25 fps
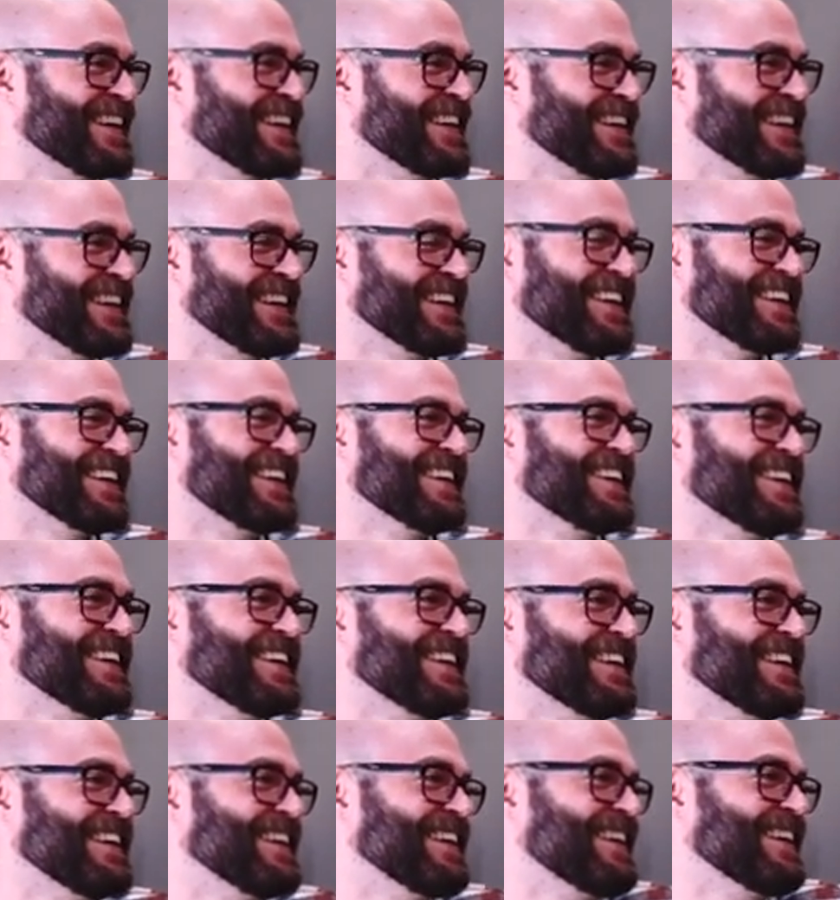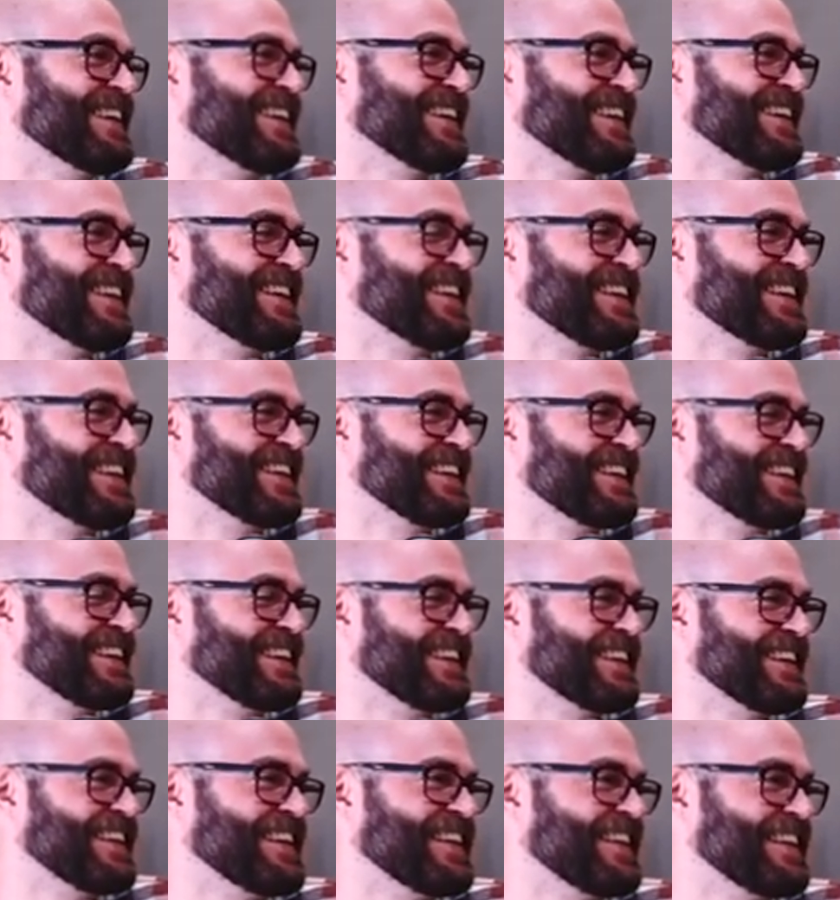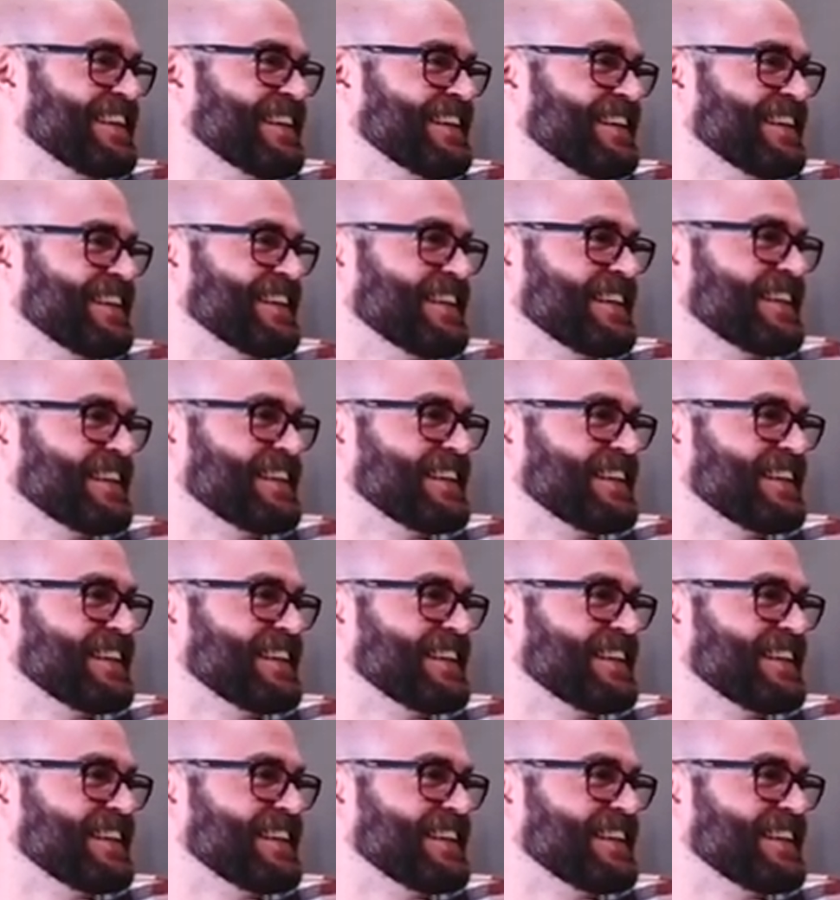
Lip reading: (silent)